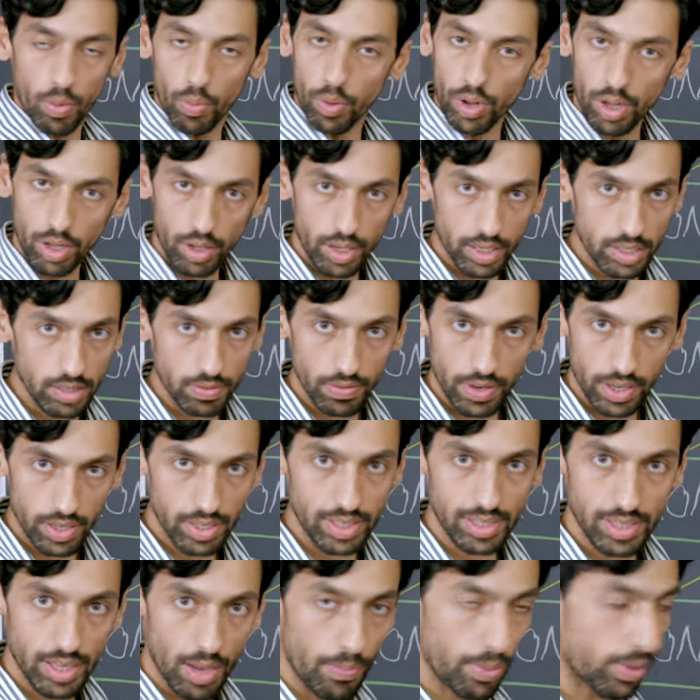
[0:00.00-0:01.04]
Well, it's a very
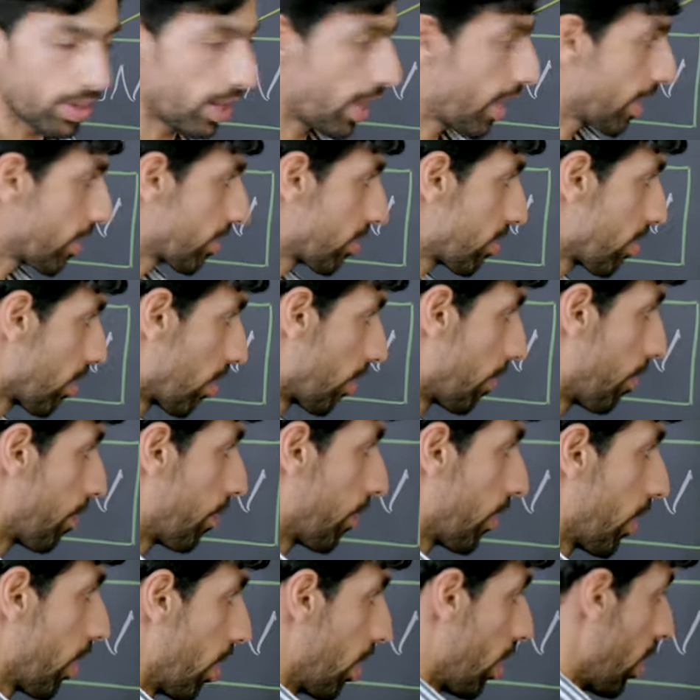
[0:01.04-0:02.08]
simple answer.
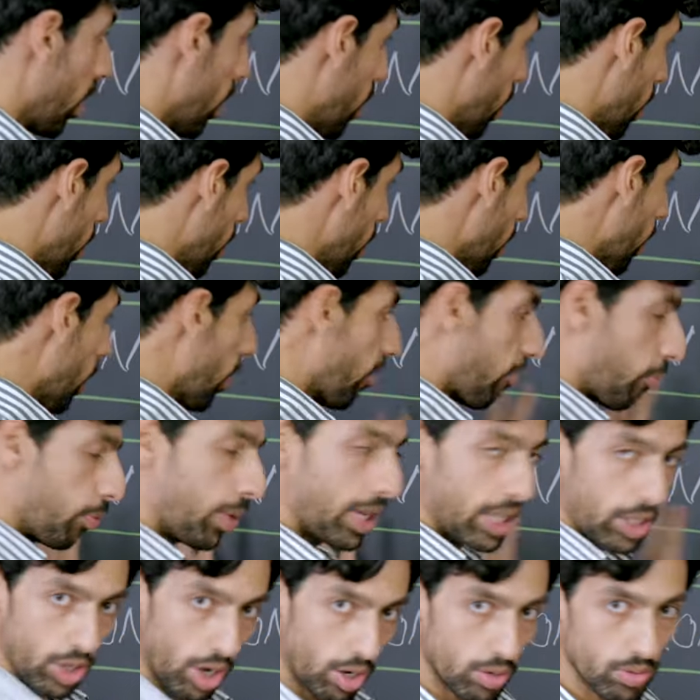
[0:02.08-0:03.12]
If
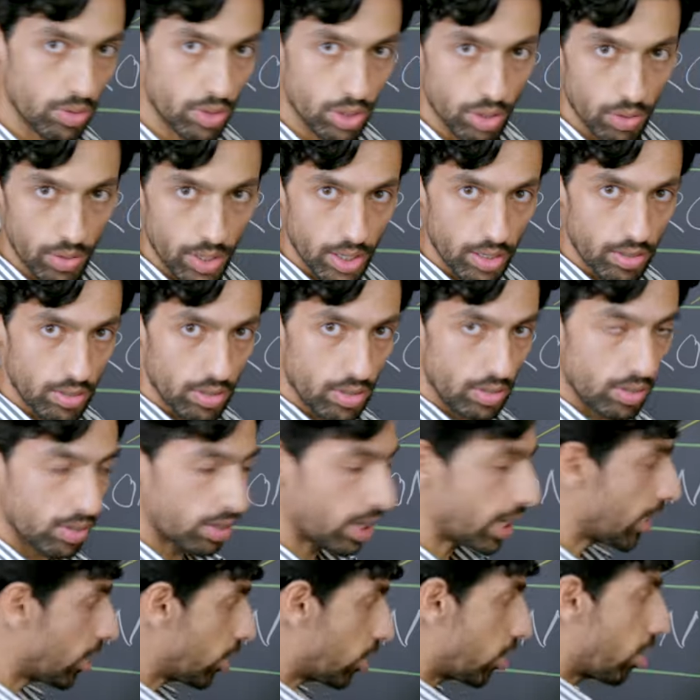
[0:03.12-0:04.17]
we don't do it,
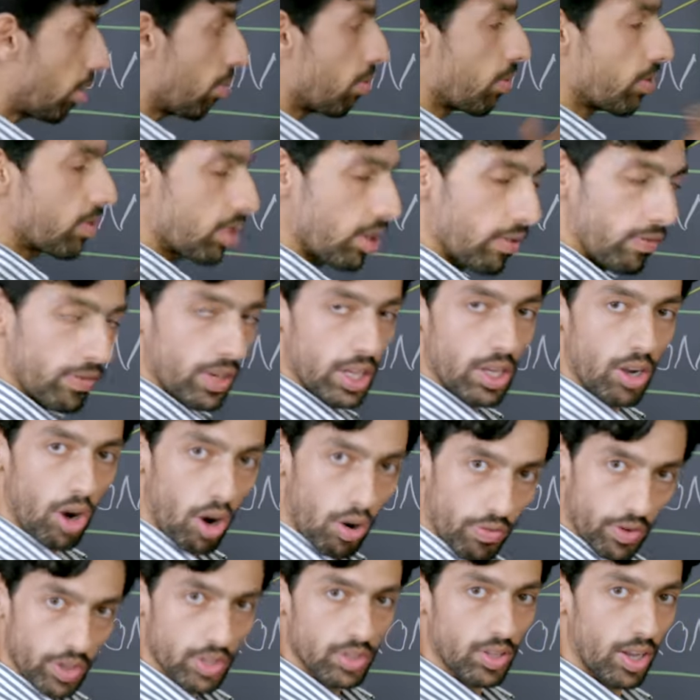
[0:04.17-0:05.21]
intuitively
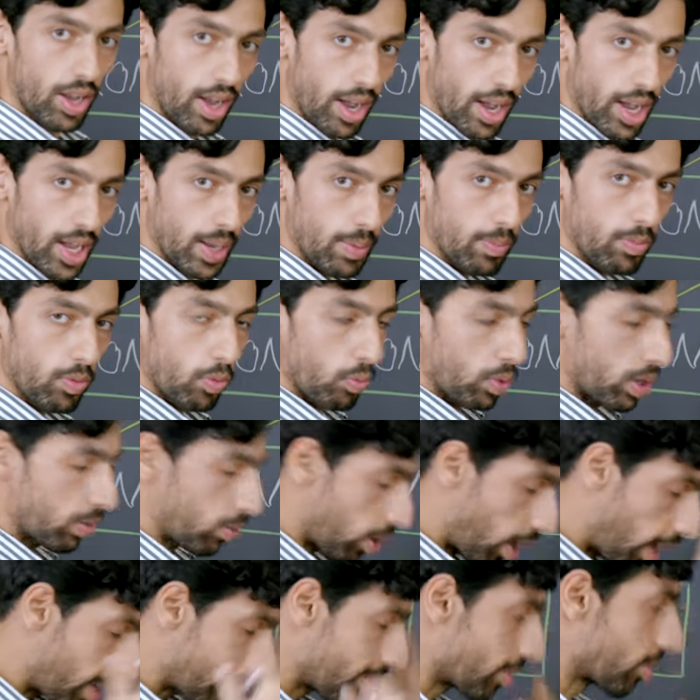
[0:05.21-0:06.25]
over time, we
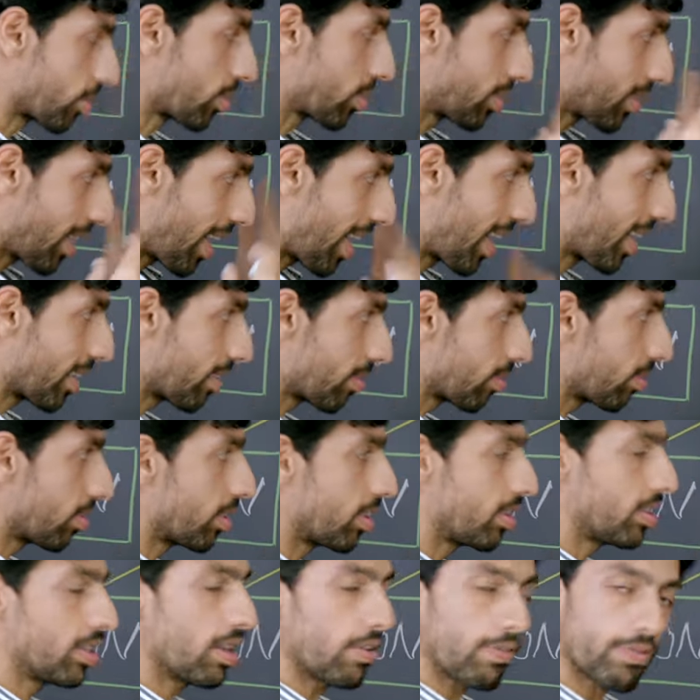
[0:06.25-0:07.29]
will understand
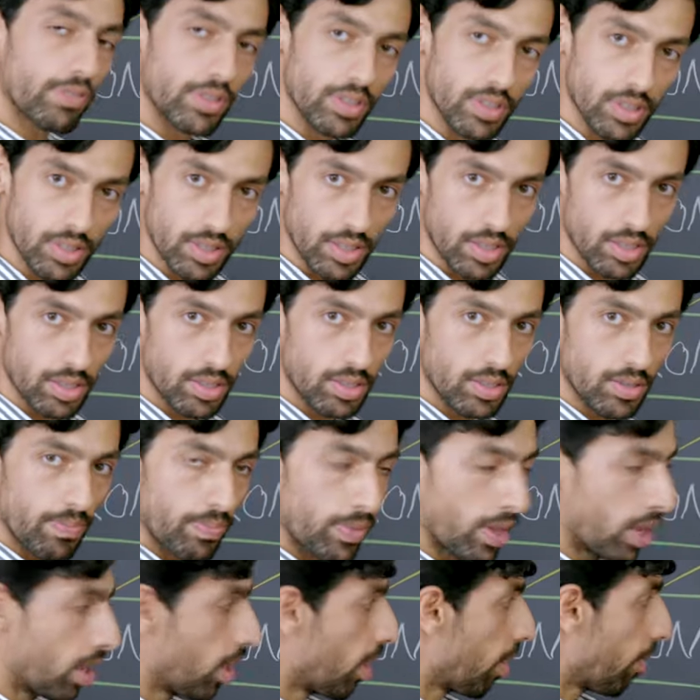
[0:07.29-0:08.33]
the differences,
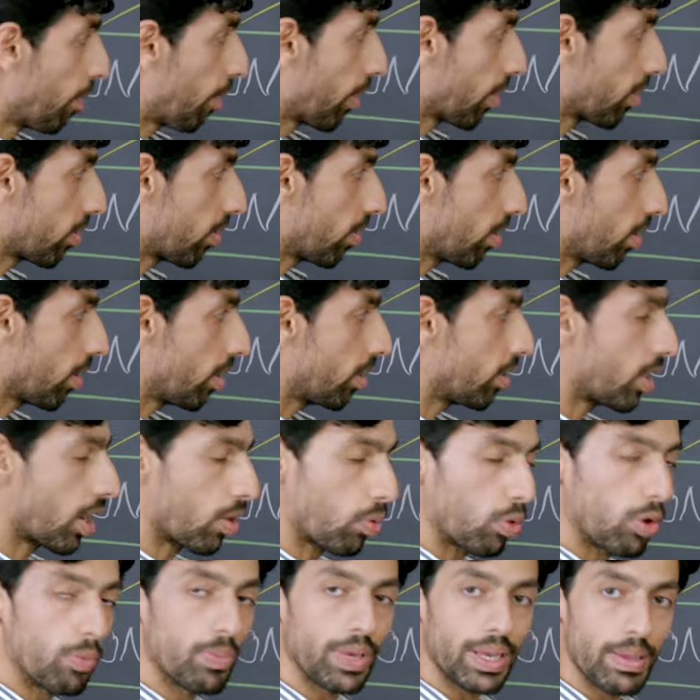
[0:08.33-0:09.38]
but
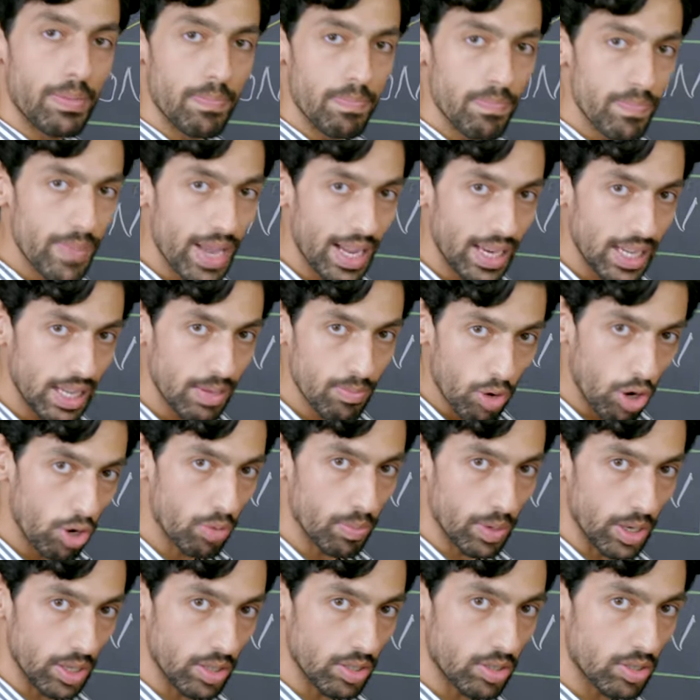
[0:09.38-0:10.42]
there will be many
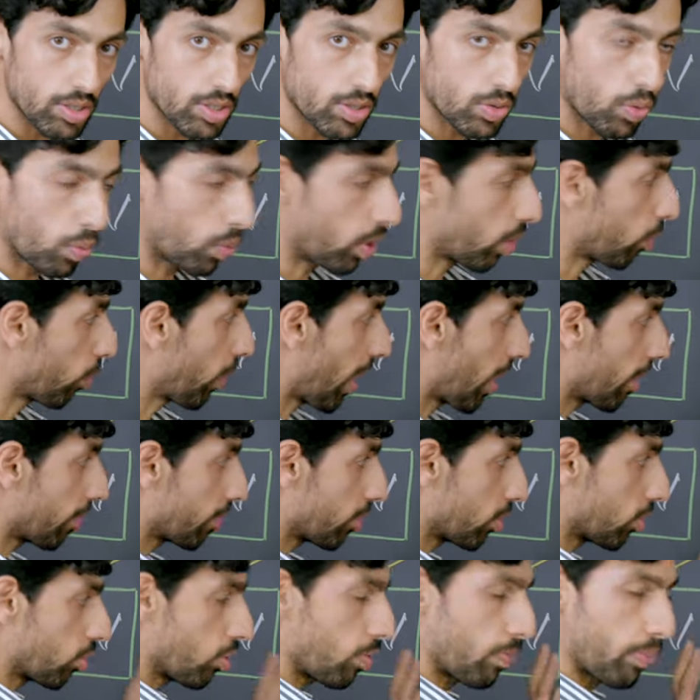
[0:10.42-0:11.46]
moments when we have
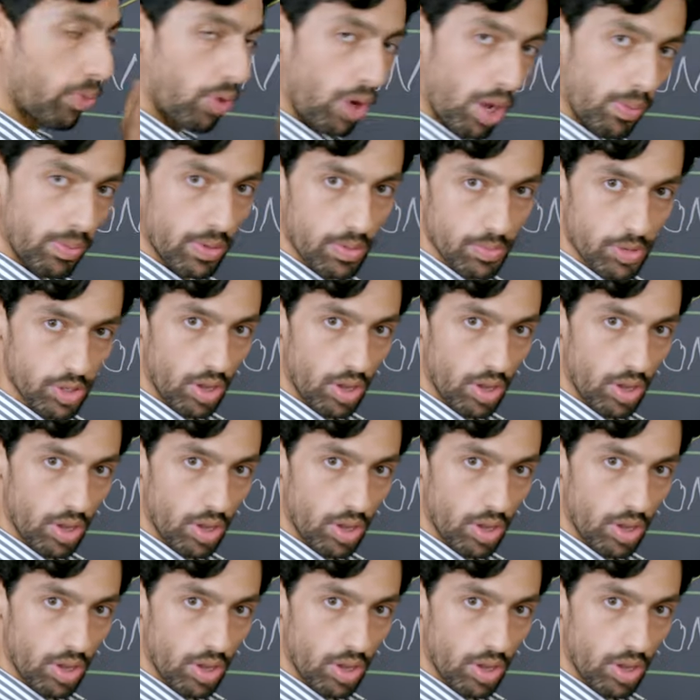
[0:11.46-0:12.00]
to do problem